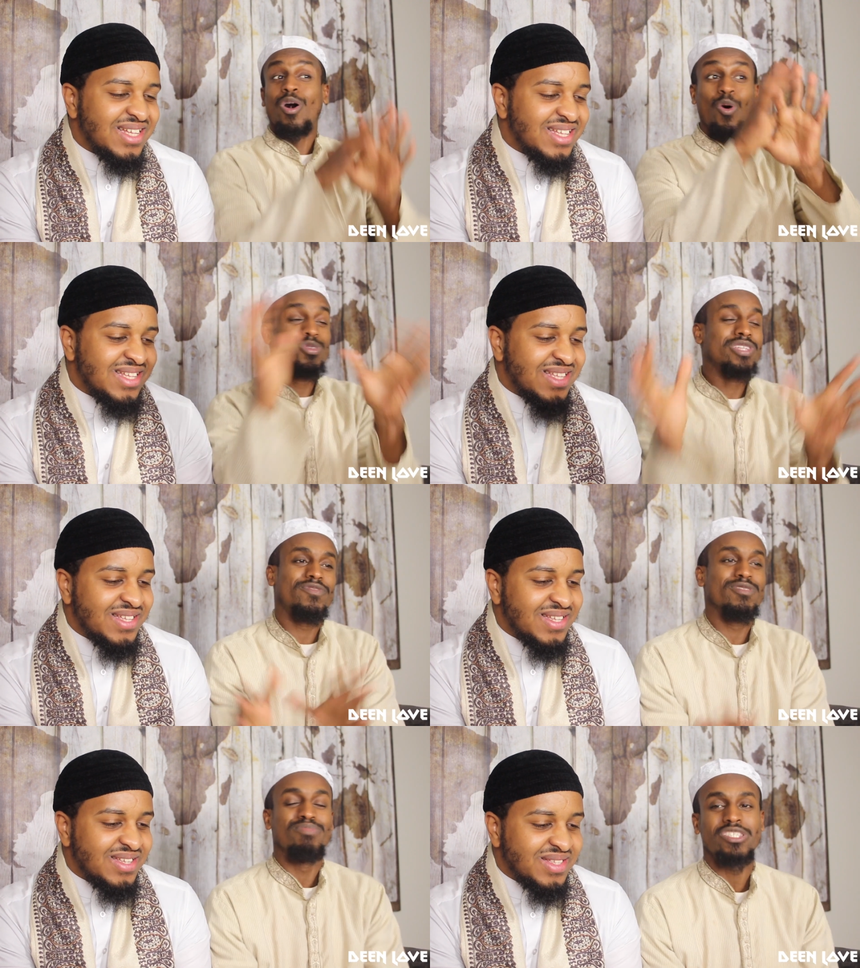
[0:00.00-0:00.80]
Speaker 1: a whole
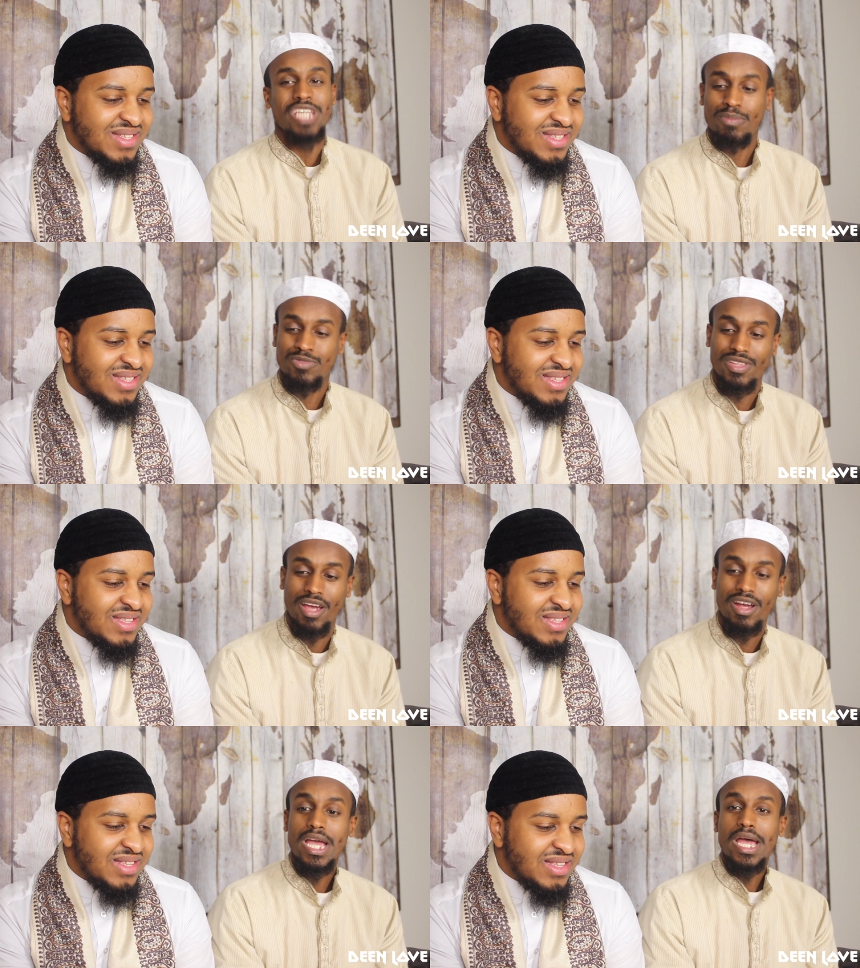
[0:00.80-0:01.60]
different big chapter
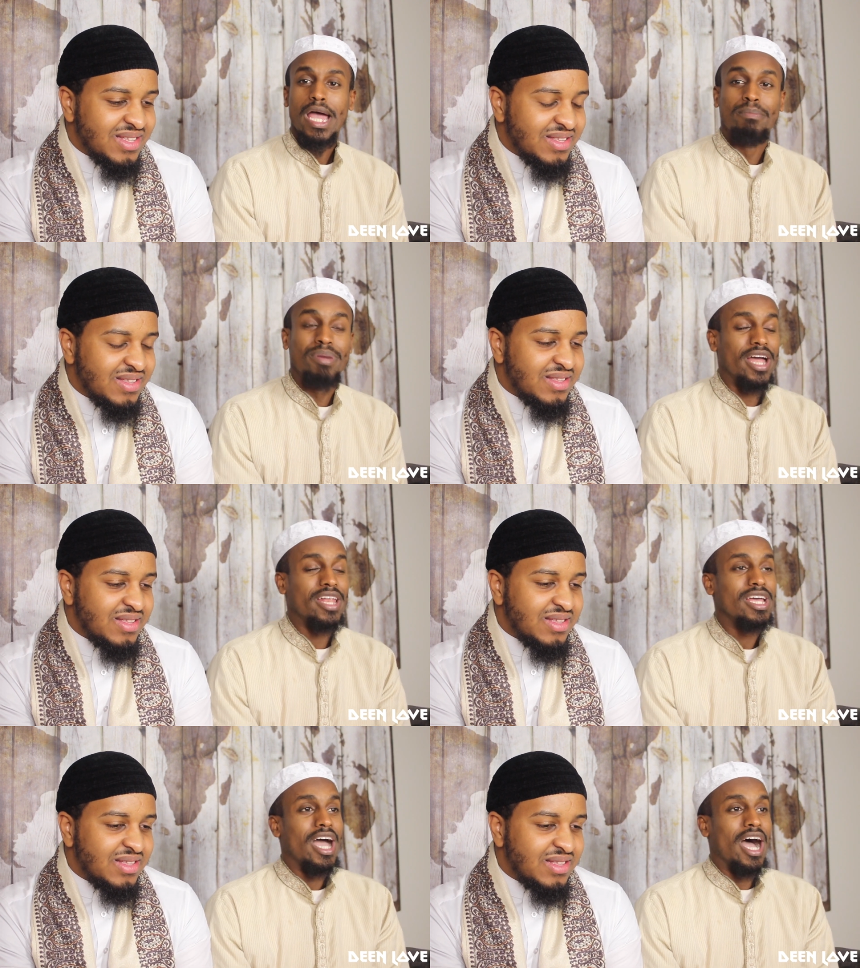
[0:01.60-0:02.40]
there.
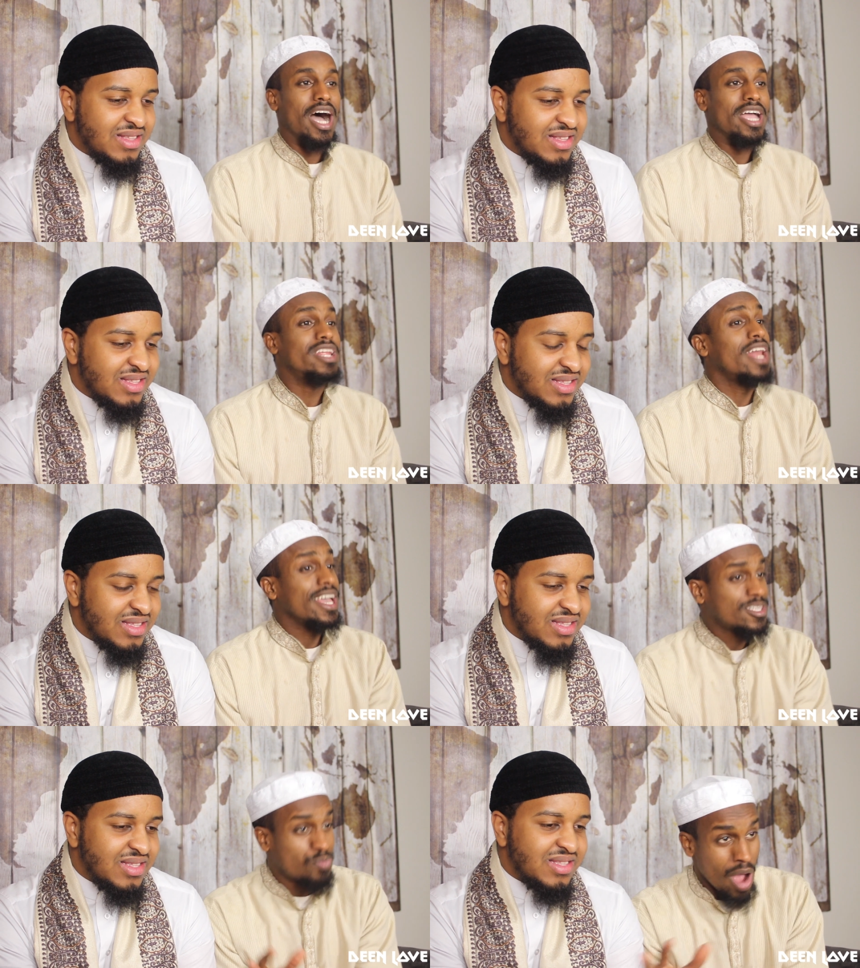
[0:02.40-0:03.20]
But uh, in a
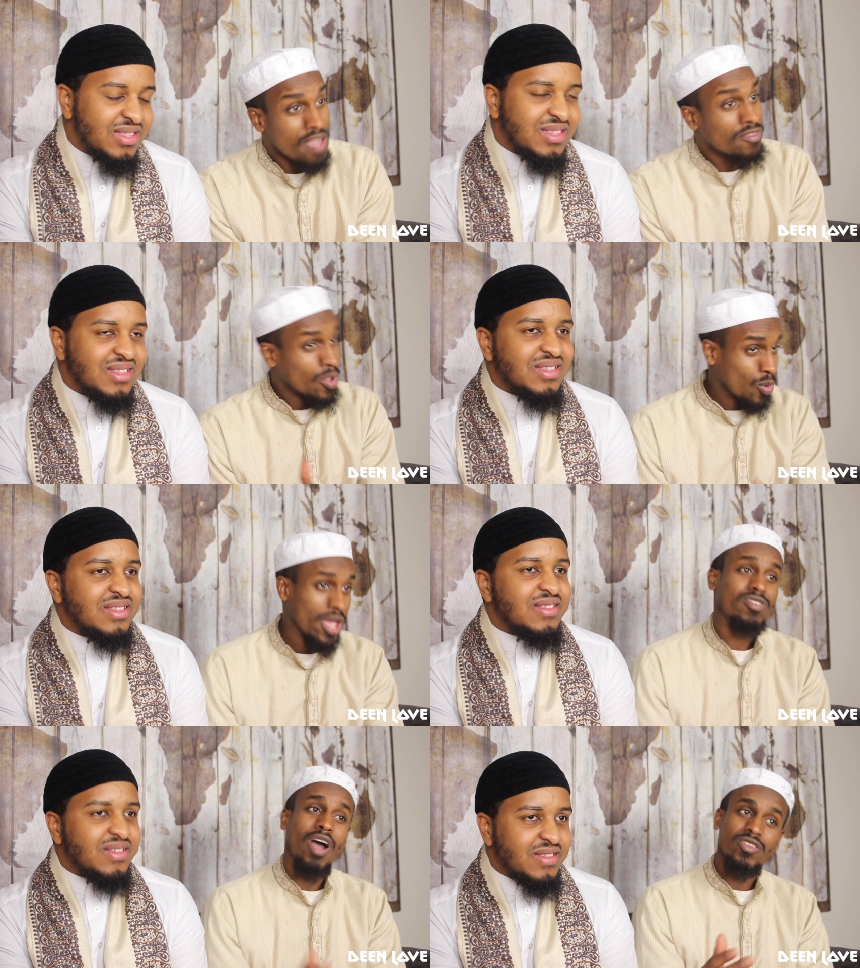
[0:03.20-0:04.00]
nice private
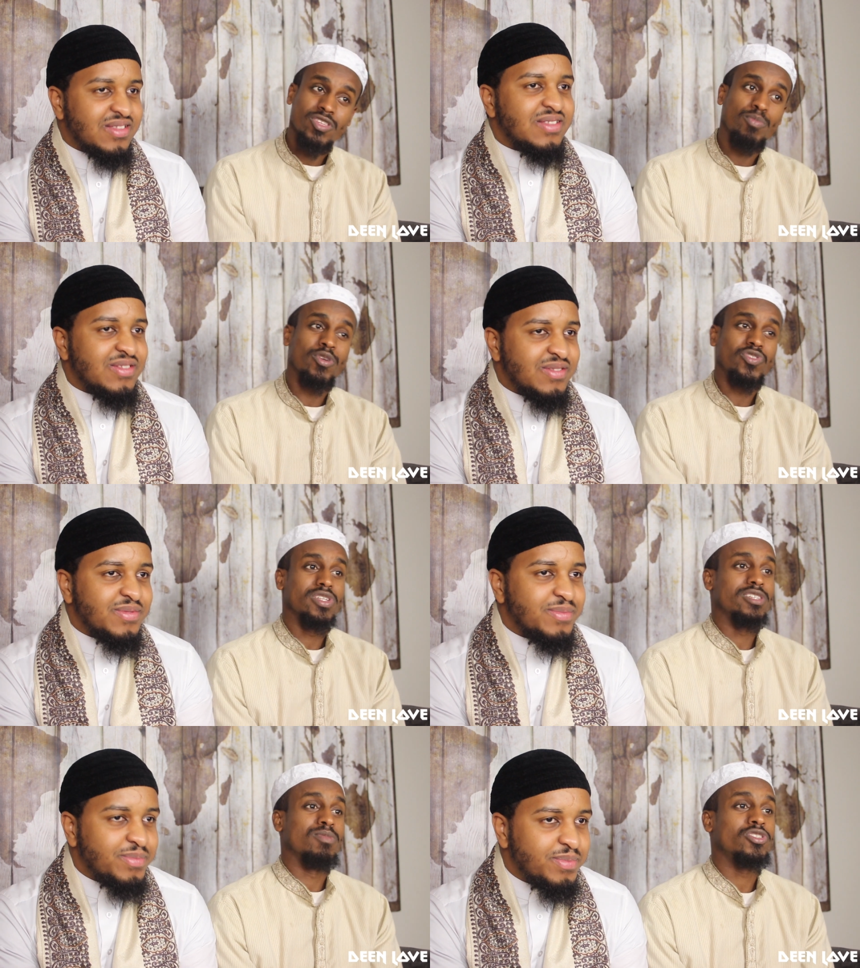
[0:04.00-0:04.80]
way, talk to the
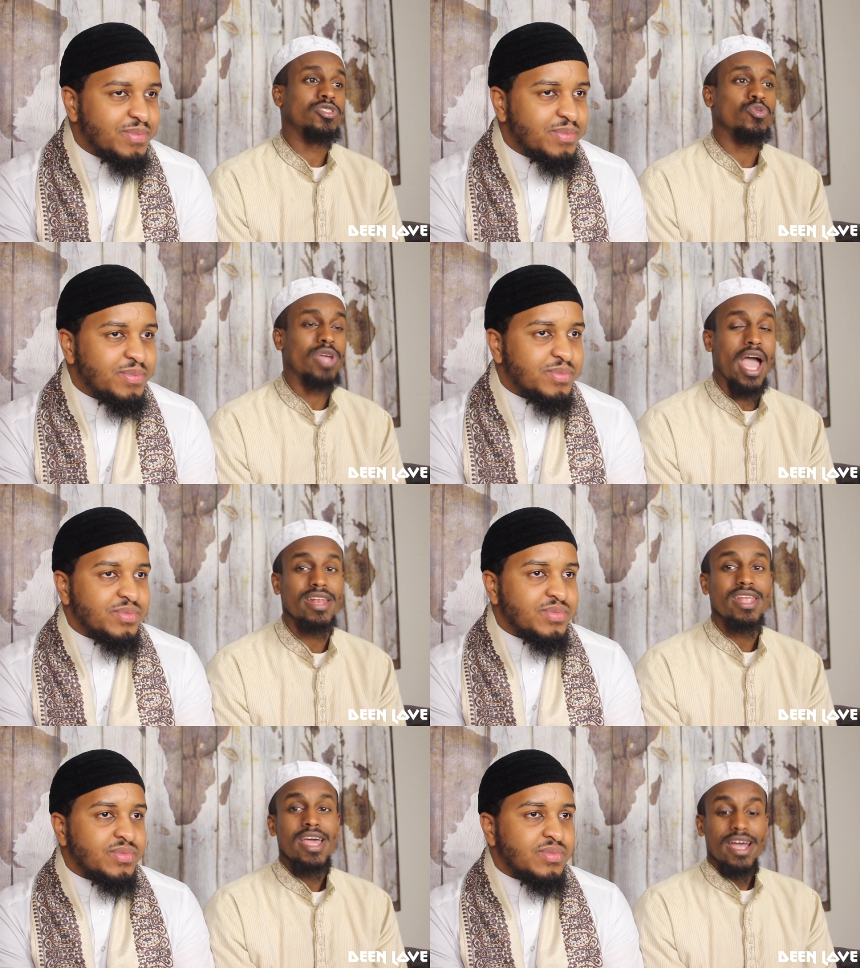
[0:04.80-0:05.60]
person as much as you
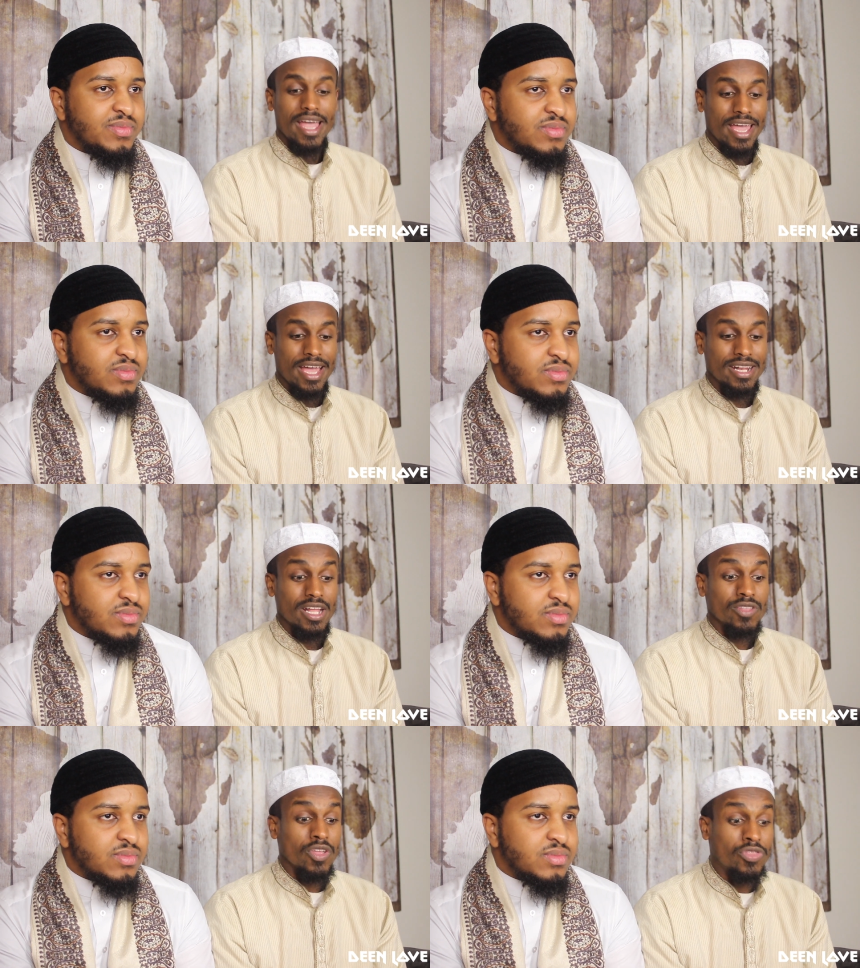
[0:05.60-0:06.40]
can.
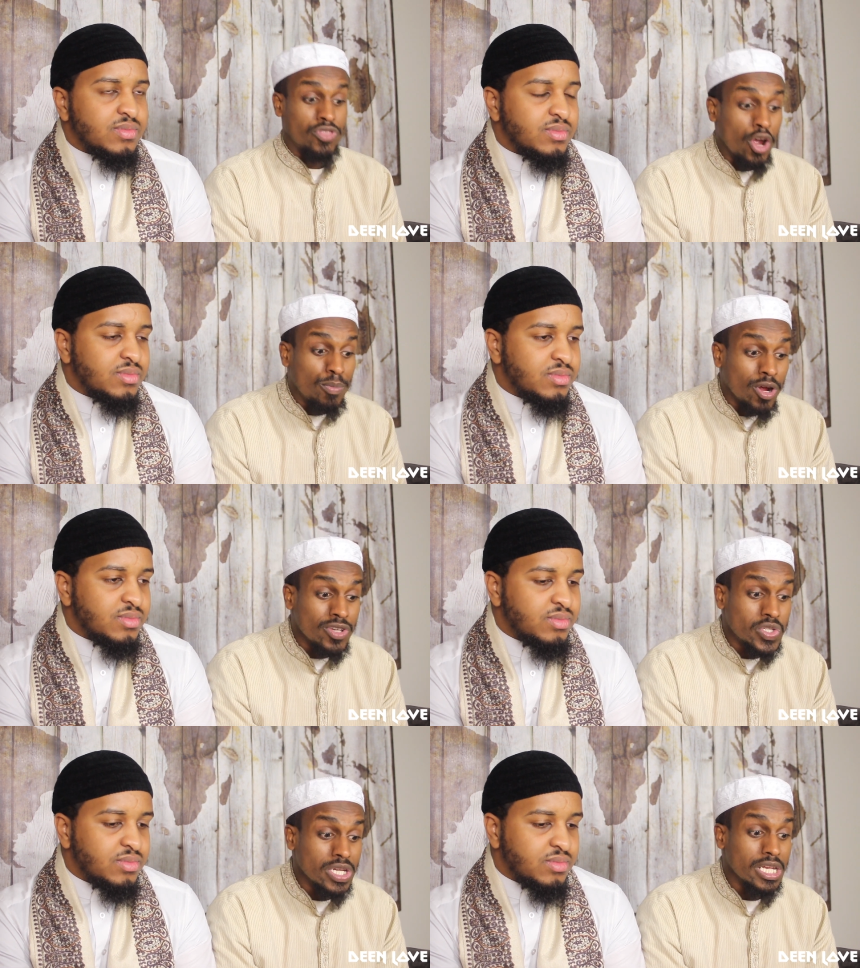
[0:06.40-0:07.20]
And the third
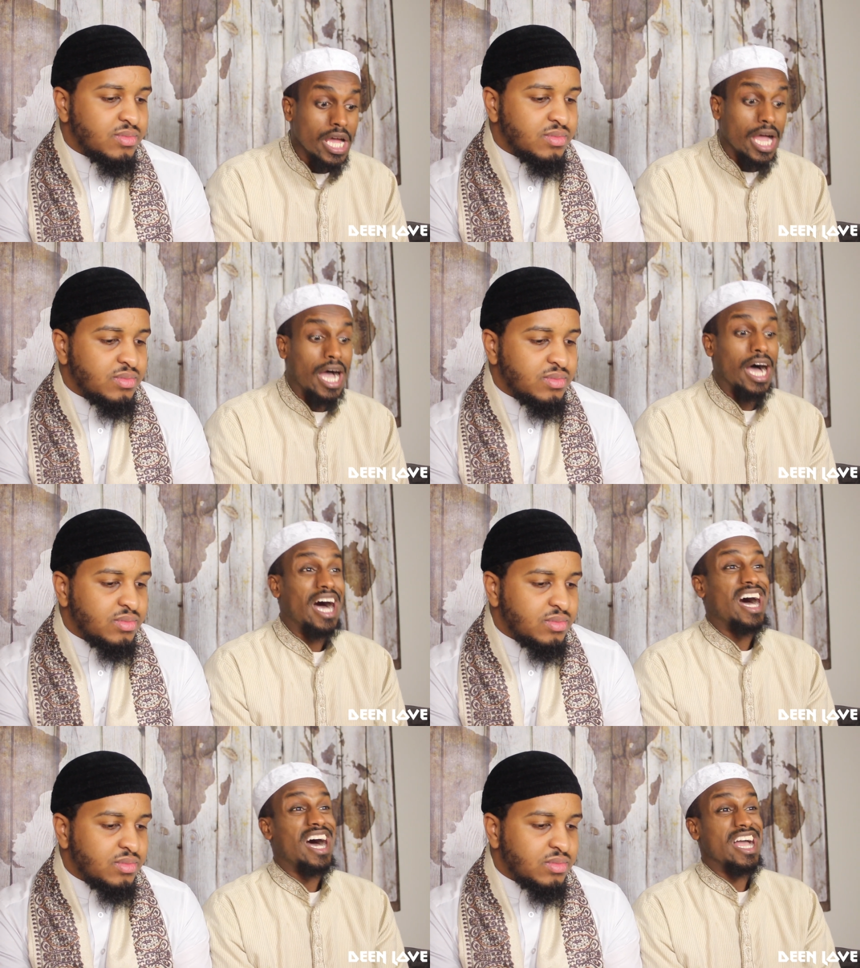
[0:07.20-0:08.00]
person,
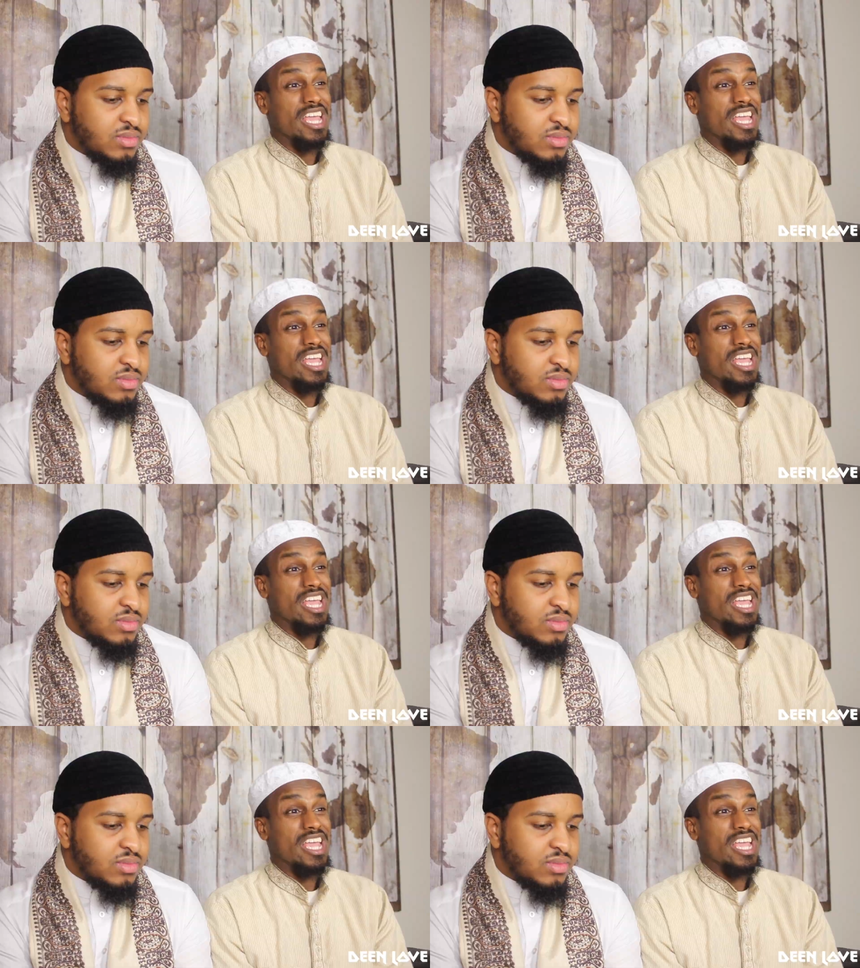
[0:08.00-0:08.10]
uh,